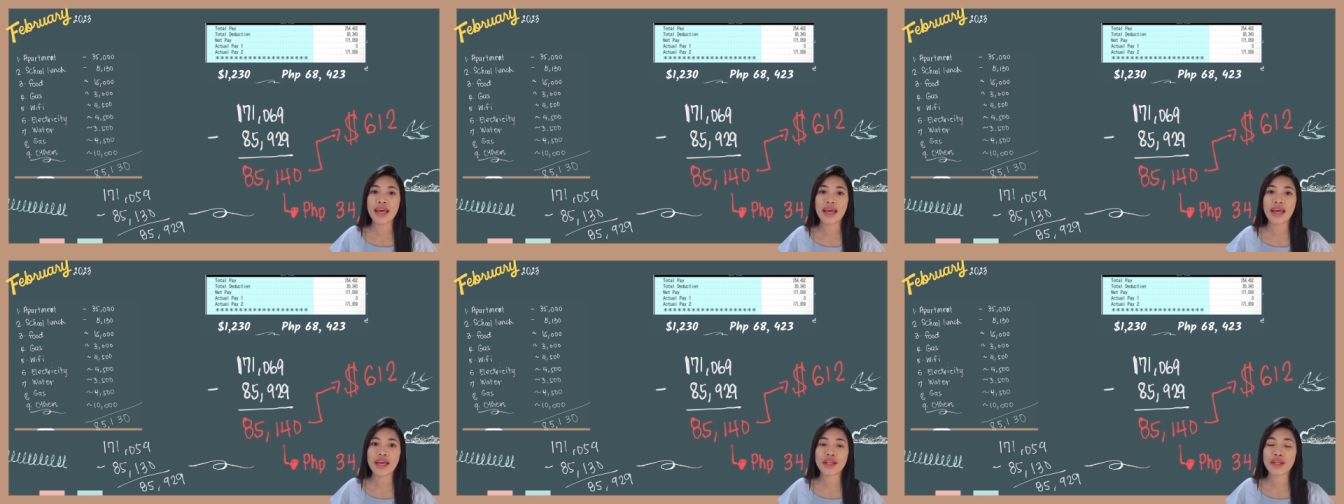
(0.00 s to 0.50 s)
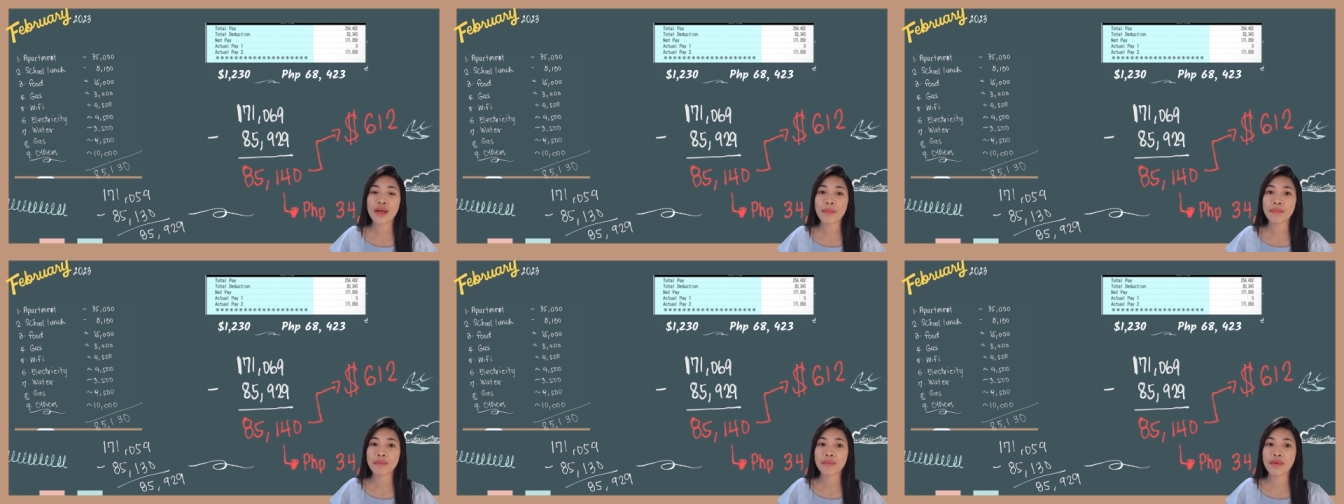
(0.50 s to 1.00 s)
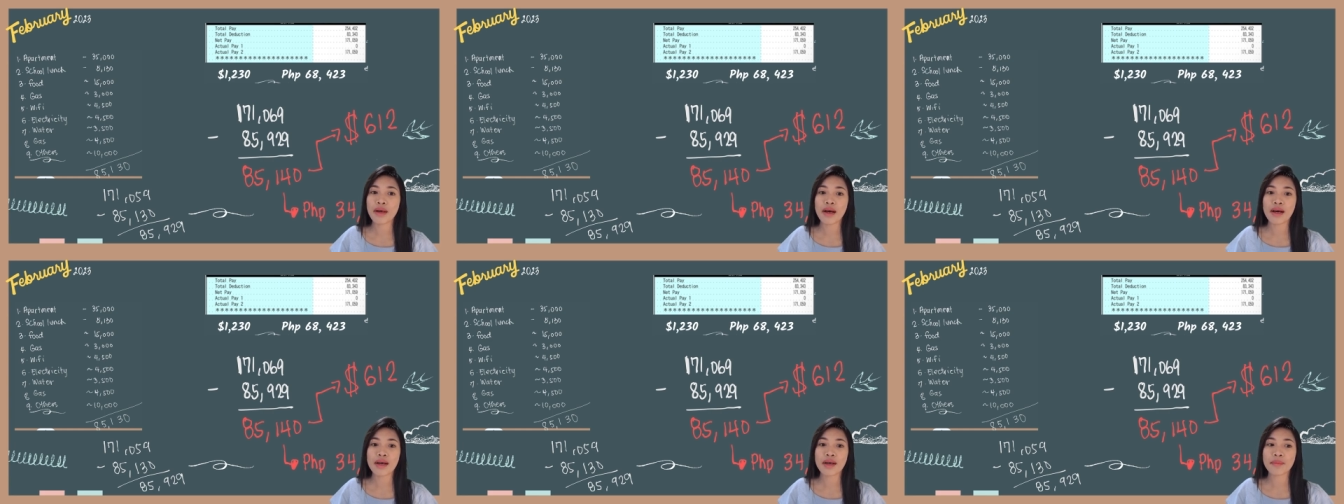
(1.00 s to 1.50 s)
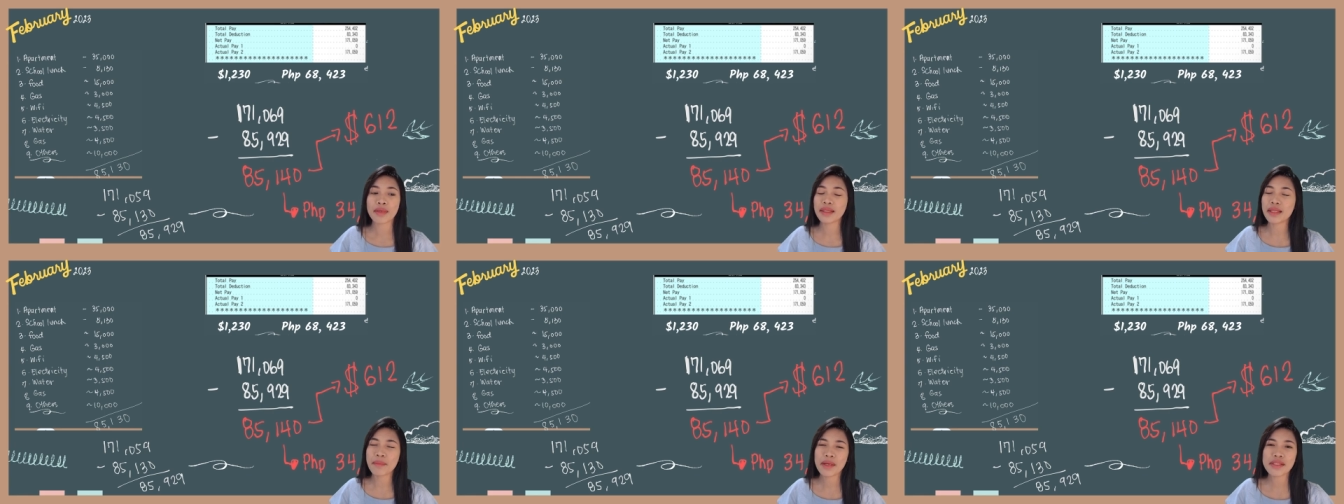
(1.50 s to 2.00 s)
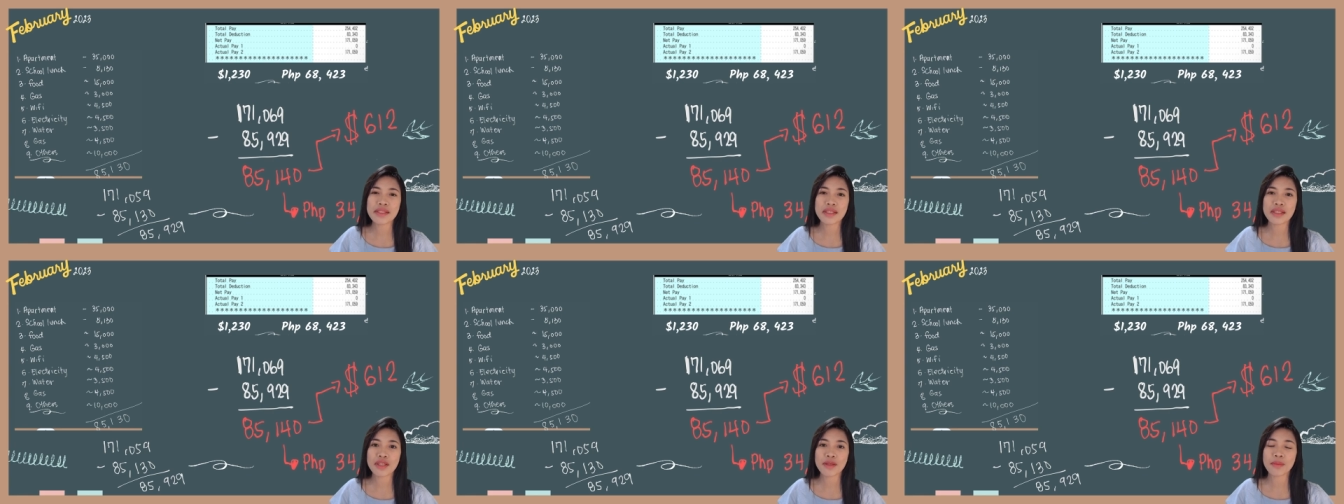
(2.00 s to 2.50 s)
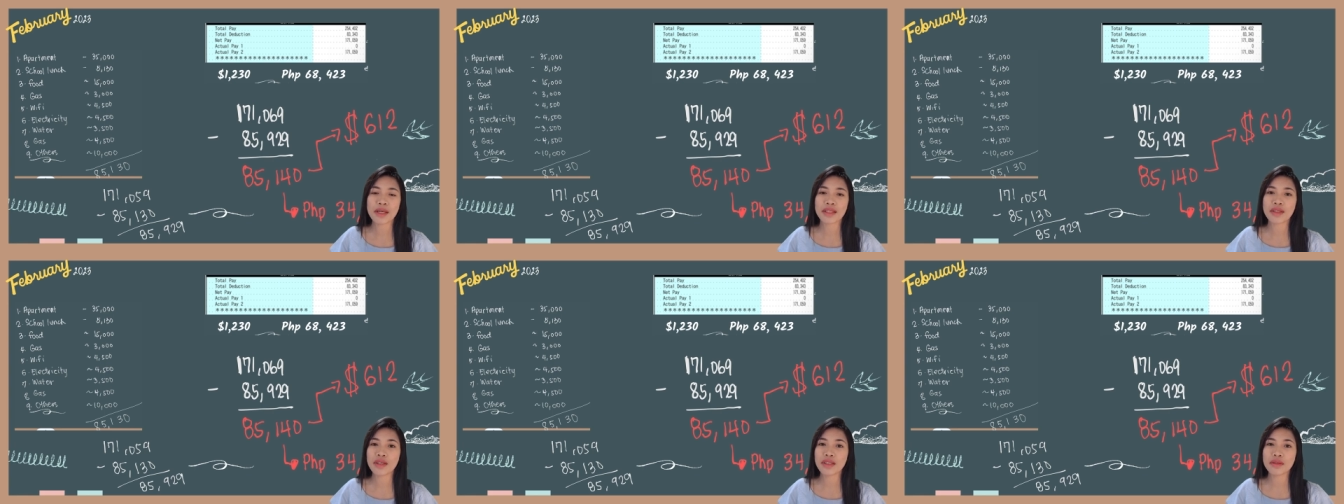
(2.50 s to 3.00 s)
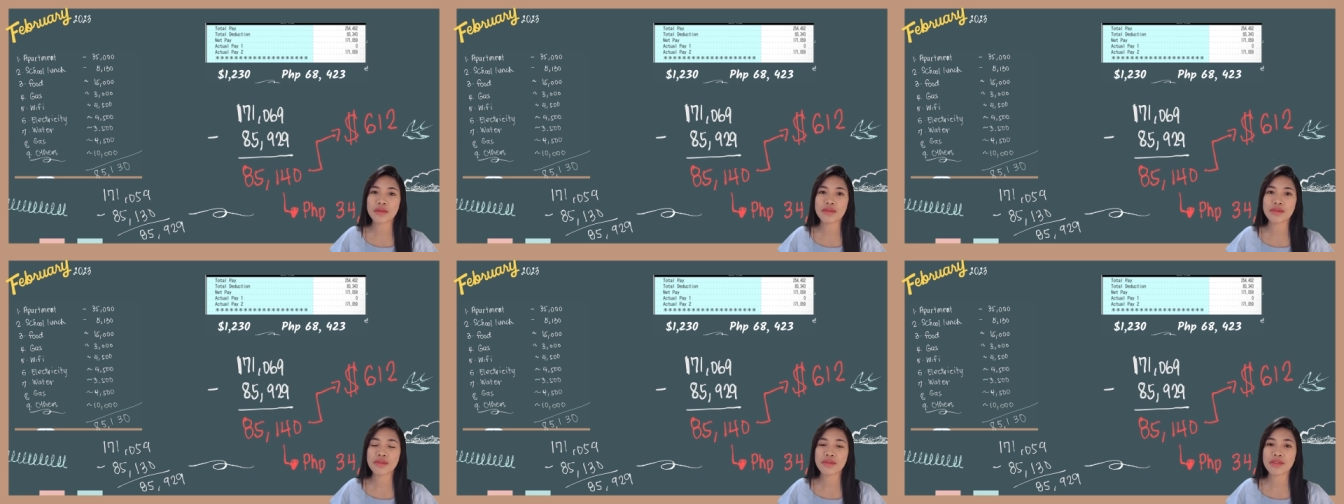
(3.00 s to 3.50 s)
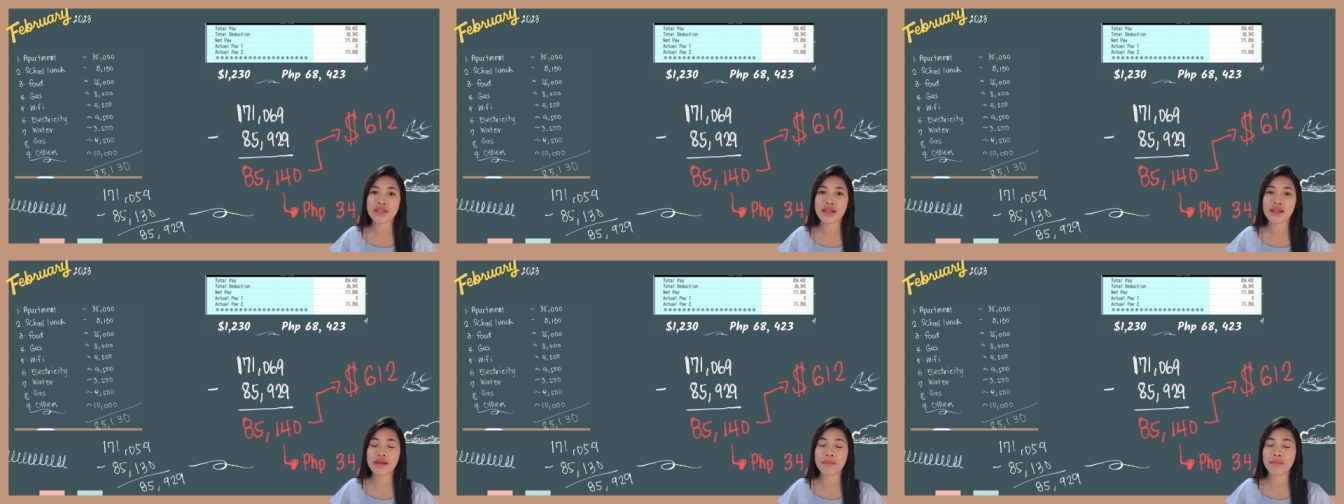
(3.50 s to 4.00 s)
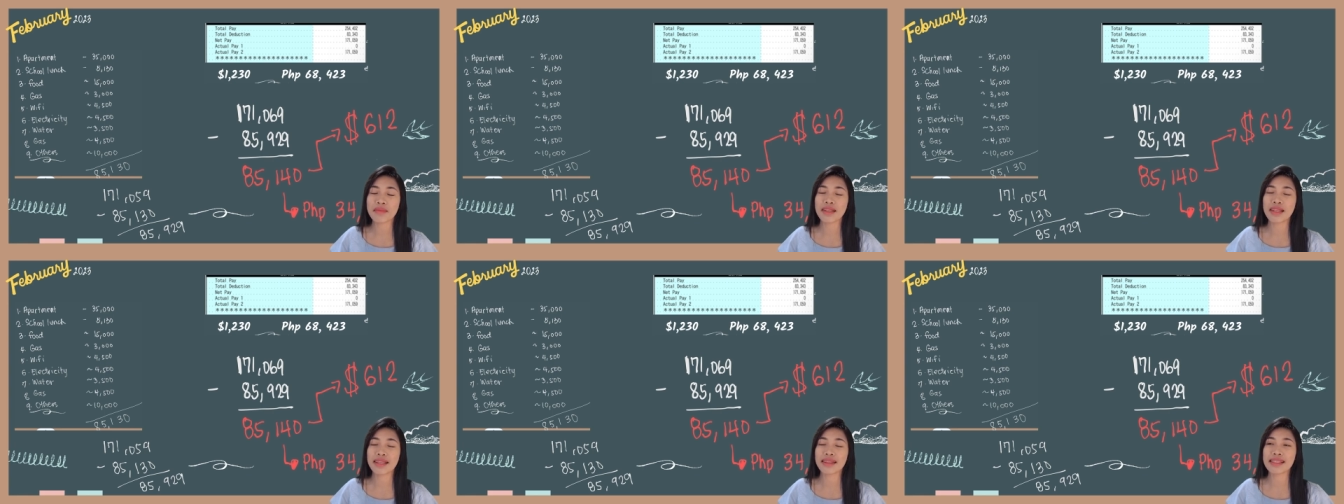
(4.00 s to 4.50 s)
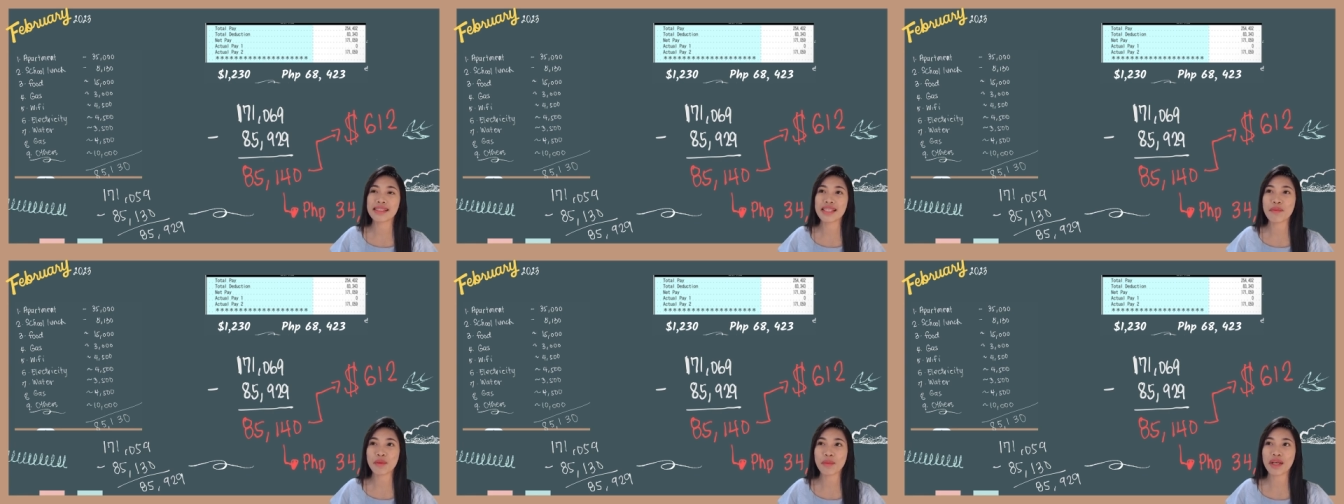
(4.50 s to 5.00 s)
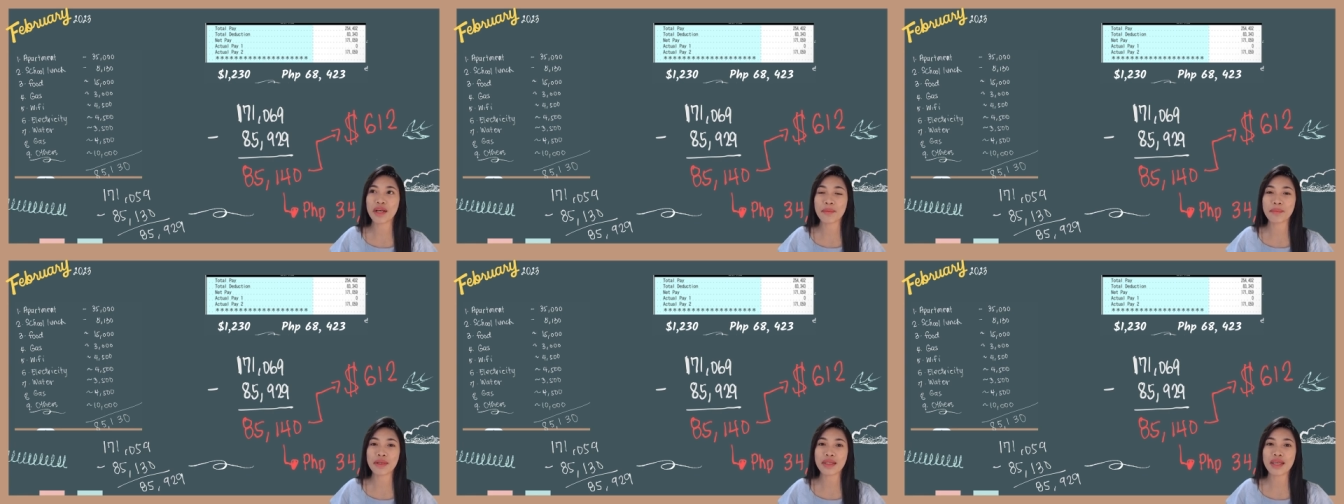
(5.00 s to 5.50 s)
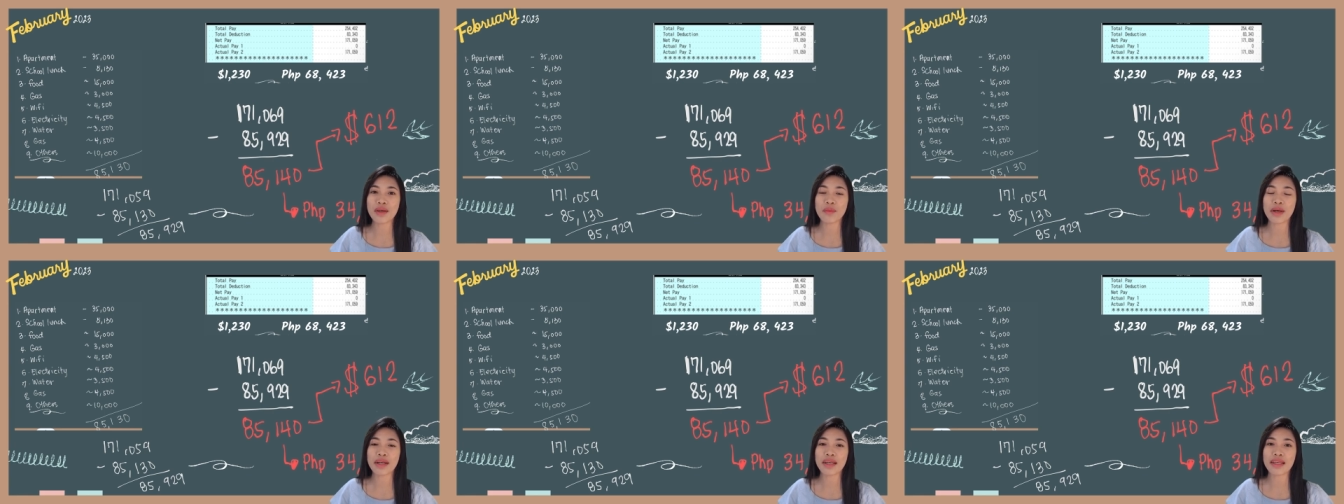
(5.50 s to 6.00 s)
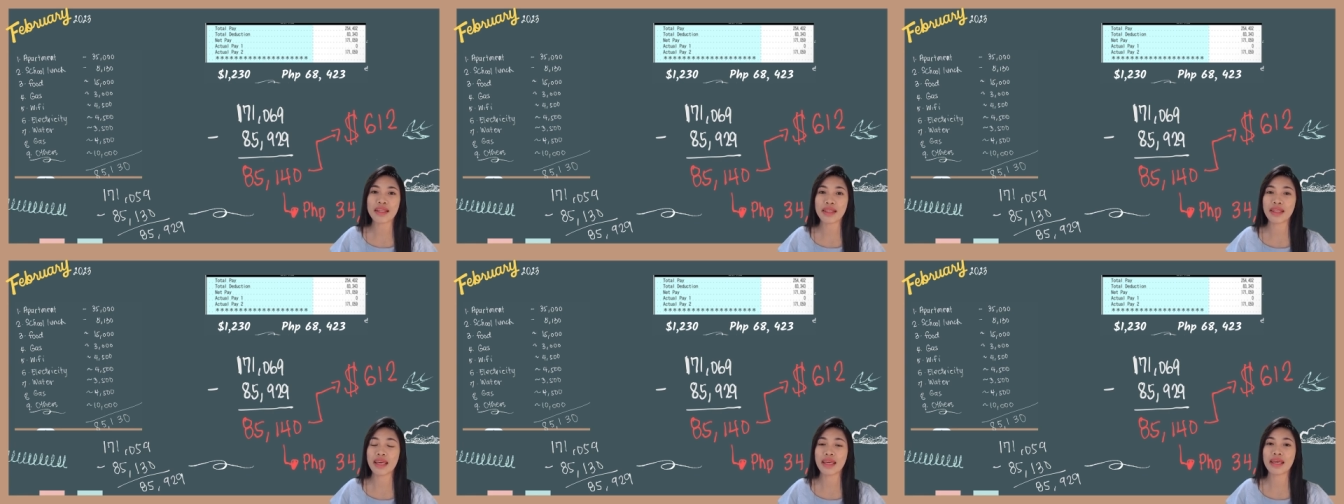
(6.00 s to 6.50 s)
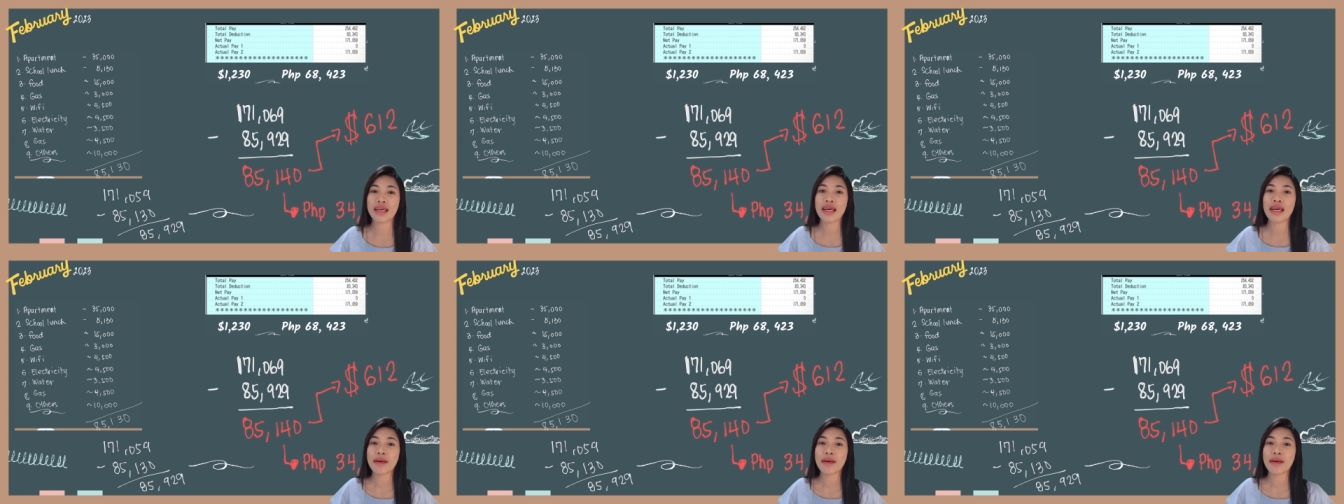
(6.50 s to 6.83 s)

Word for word: And um, it depends on you, but you can also choose a like the same with my company, wherein they